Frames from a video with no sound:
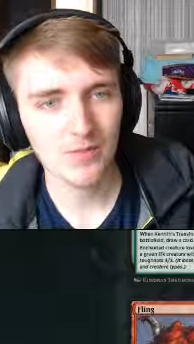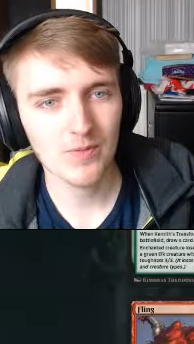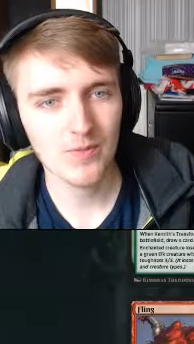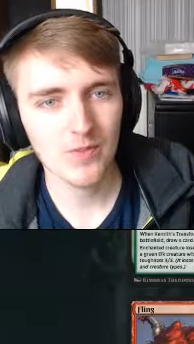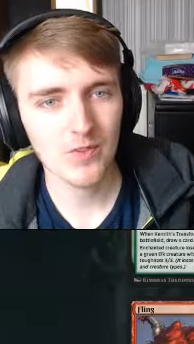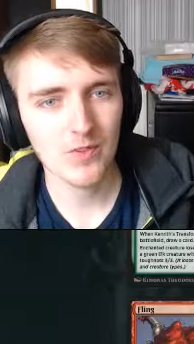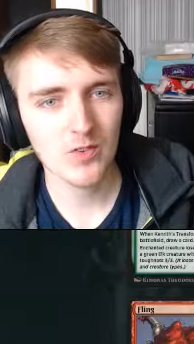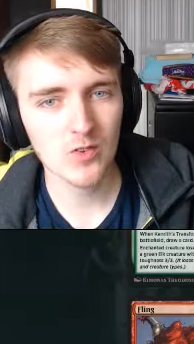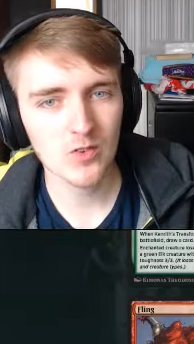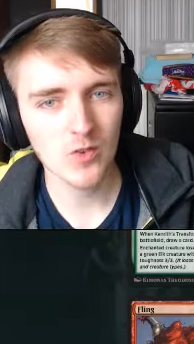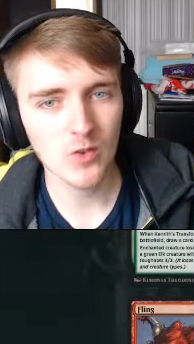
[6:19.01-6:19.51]

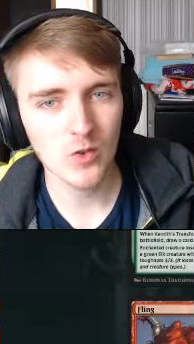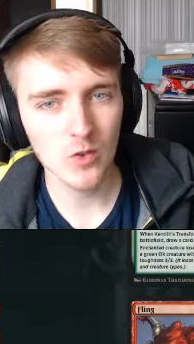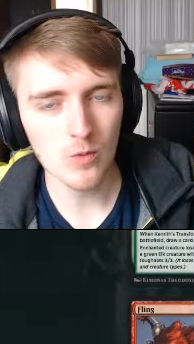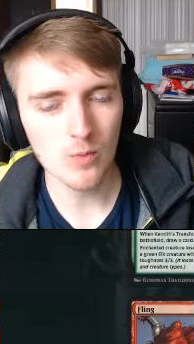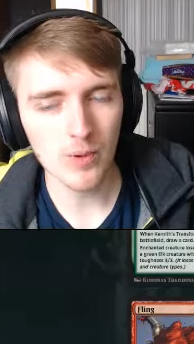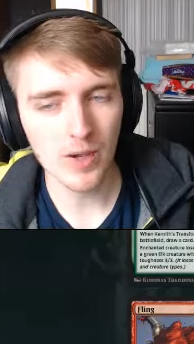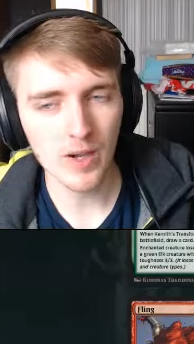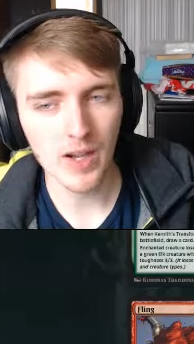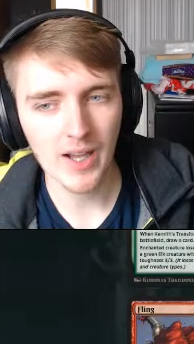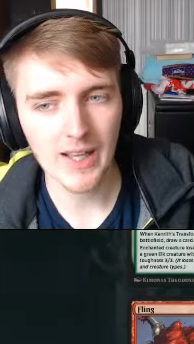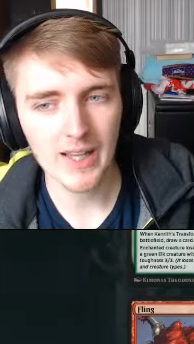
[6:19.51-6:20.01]
super
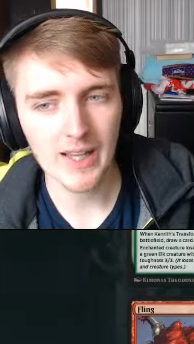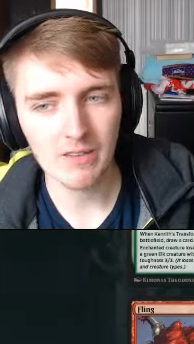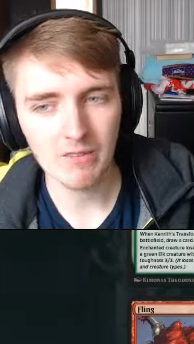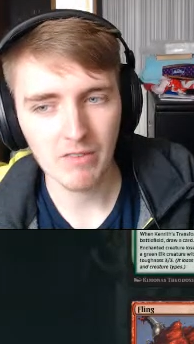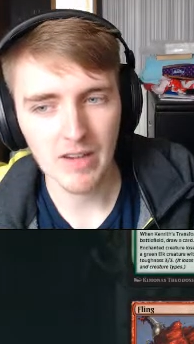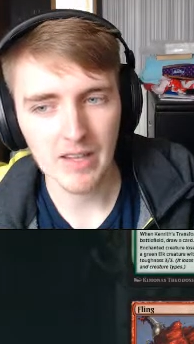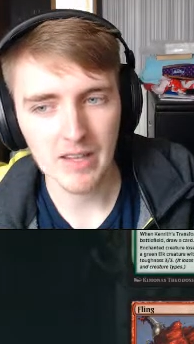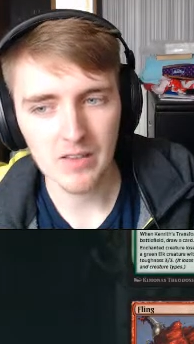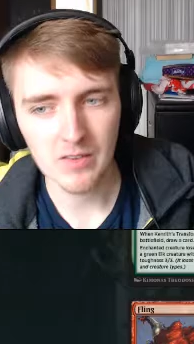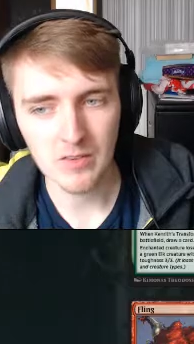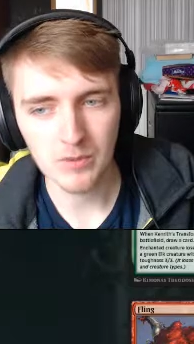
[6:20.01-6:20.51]
highly
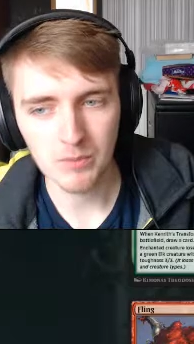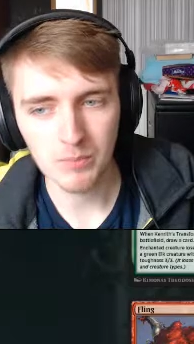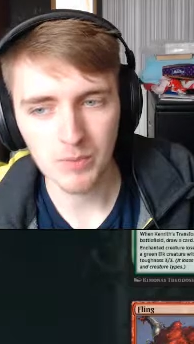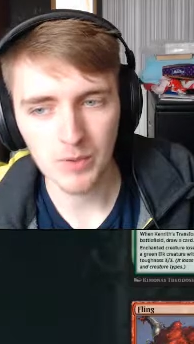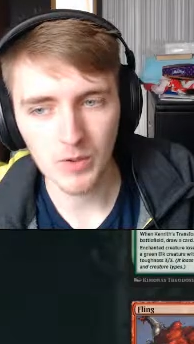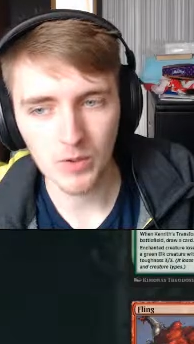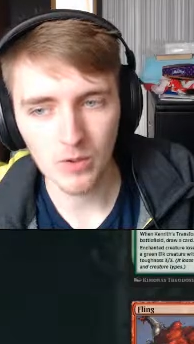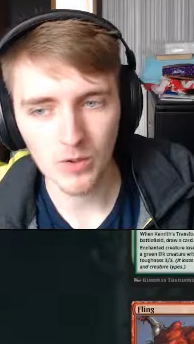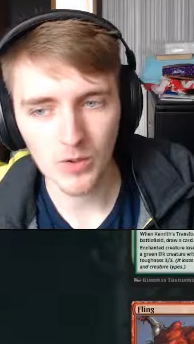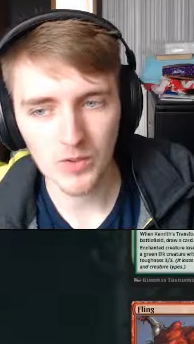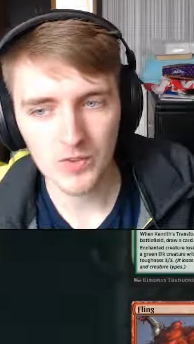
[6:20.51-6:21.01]
rated, but
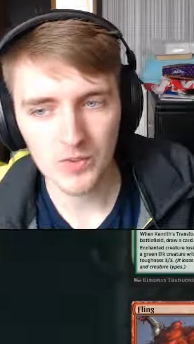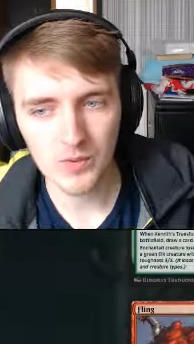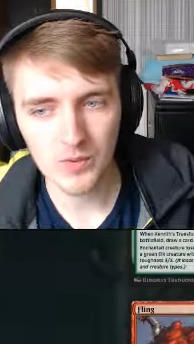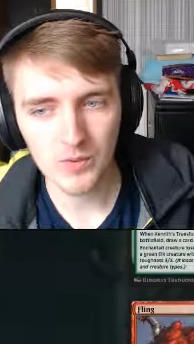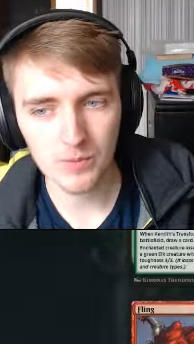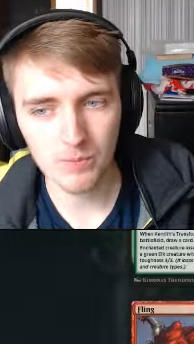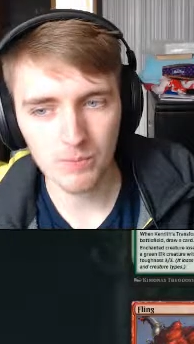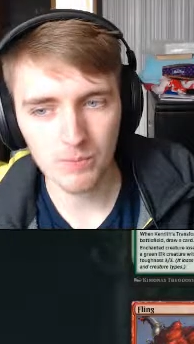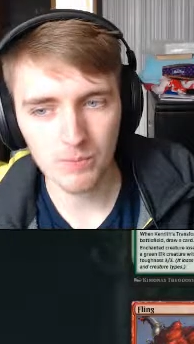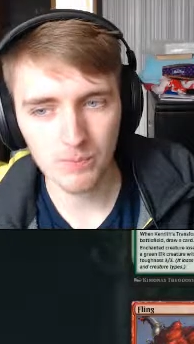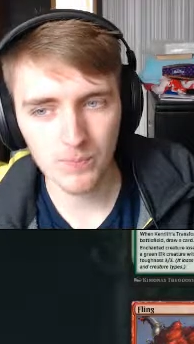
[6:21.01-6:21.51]
also it's
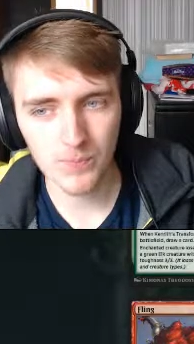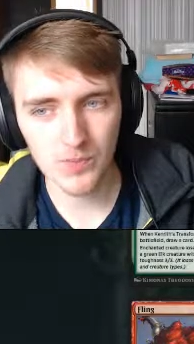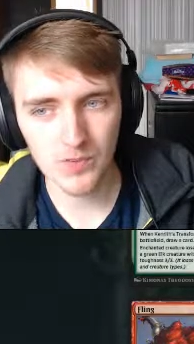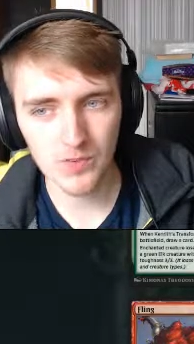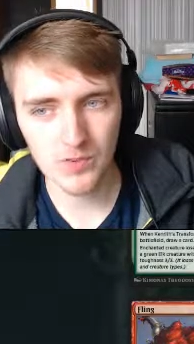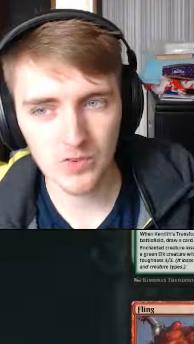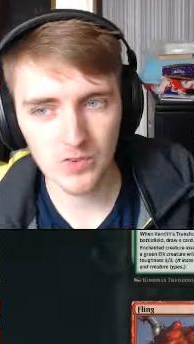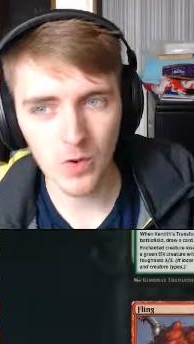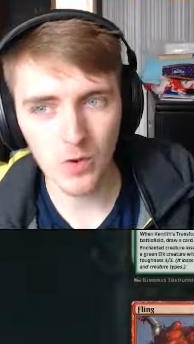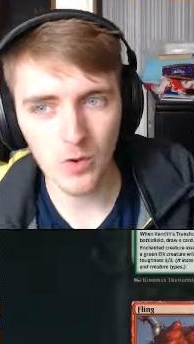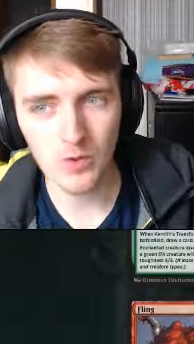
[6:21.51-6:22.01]

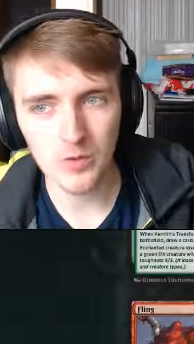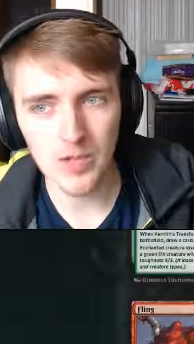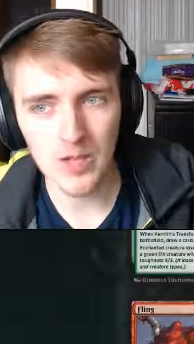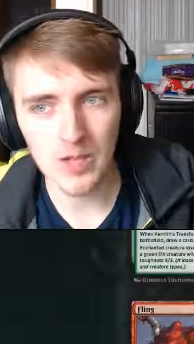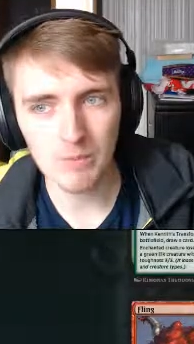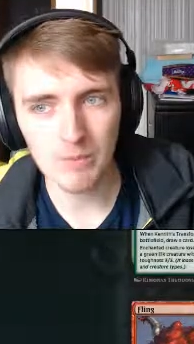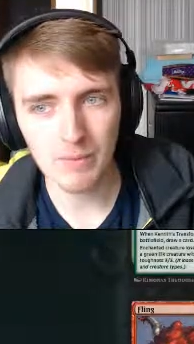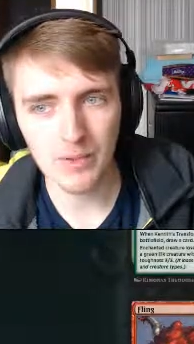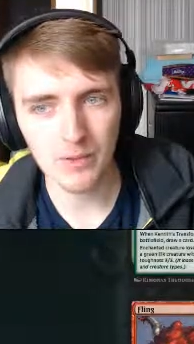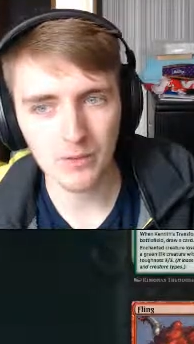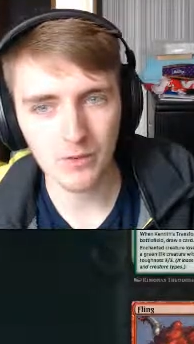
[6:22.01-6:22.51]
so
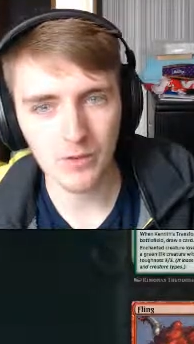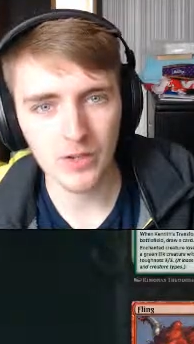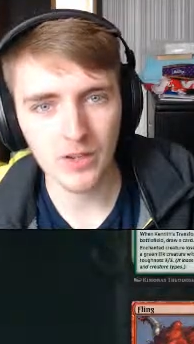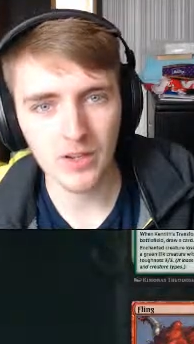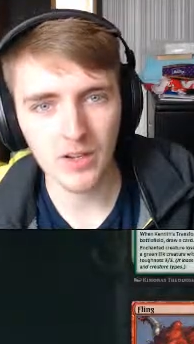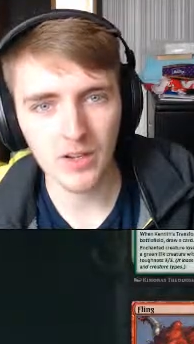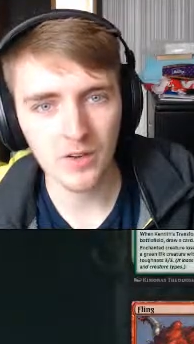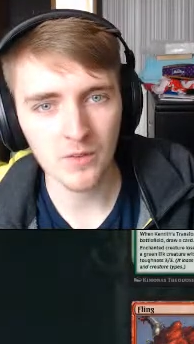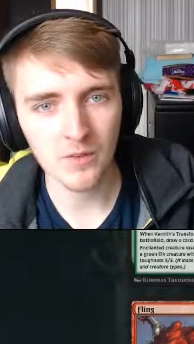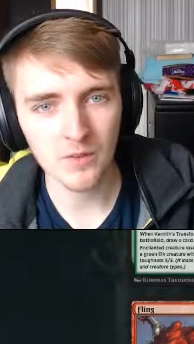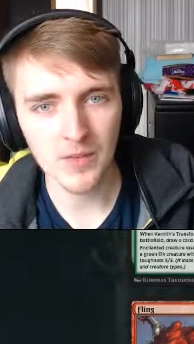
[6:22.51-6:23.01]
deep in green,
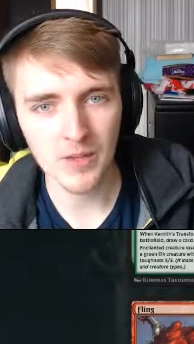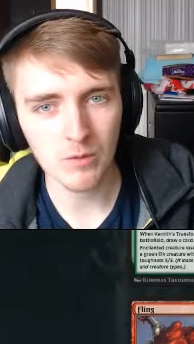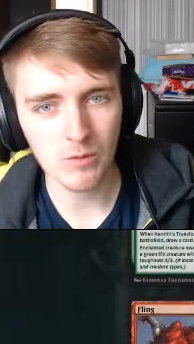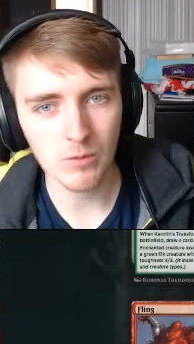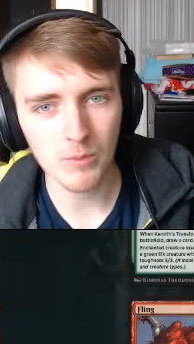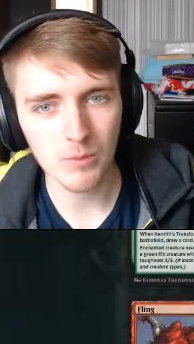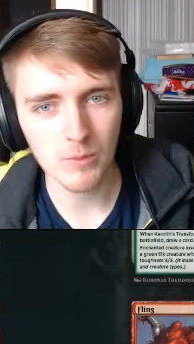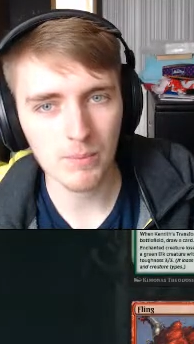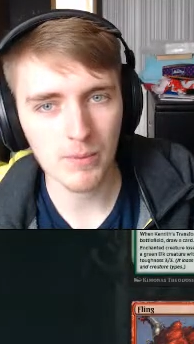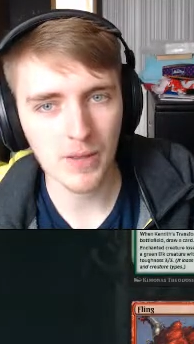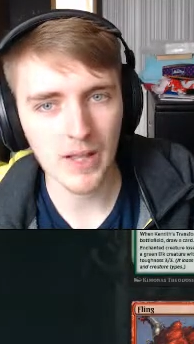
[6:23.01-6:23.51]
I don't think we'll
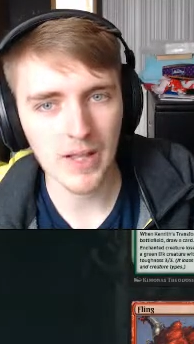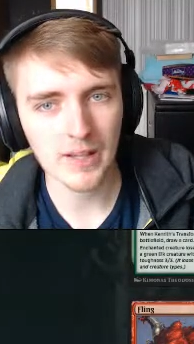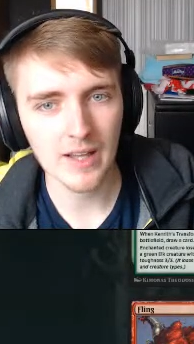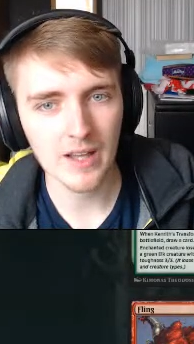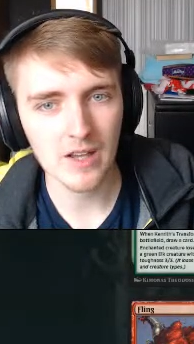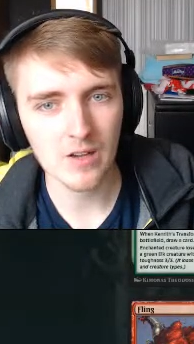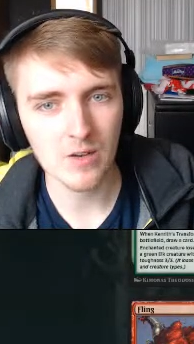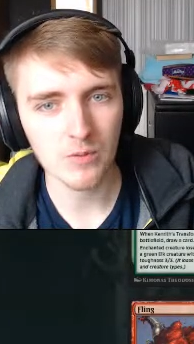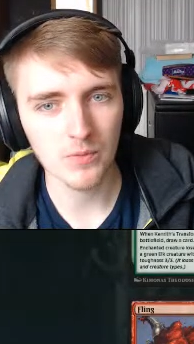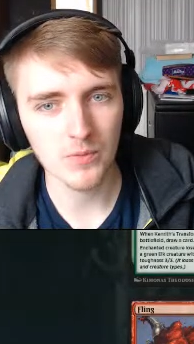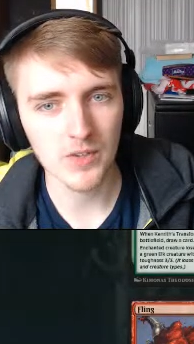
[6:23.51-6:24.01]
be playing that
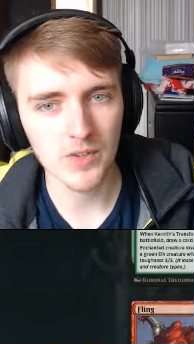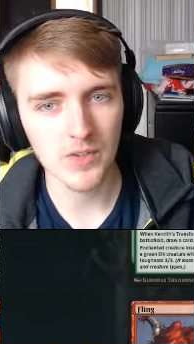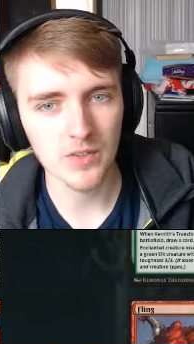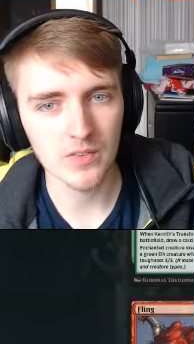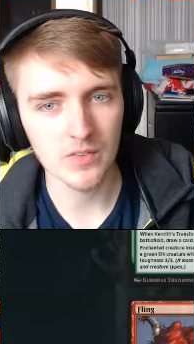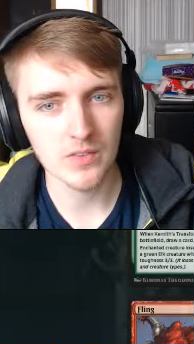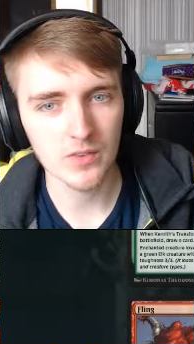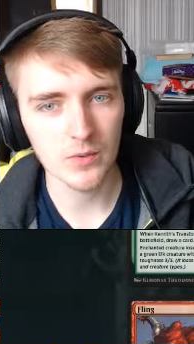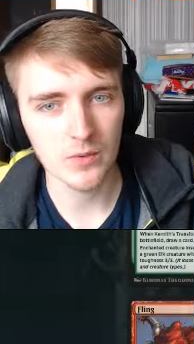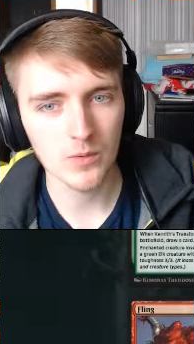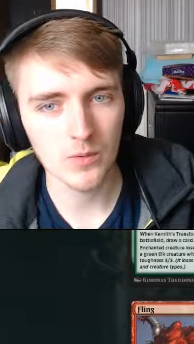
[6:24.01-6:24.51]
on turn
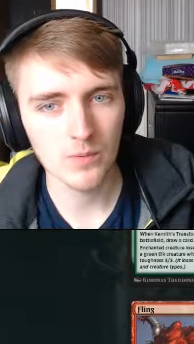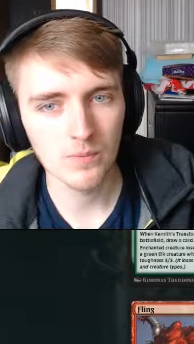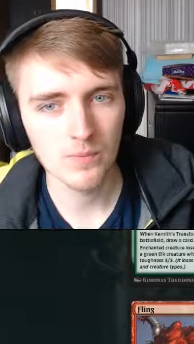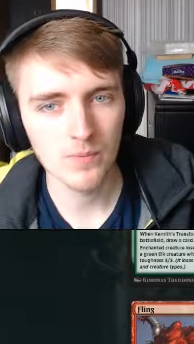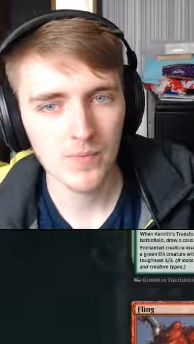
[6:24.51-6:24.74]
2.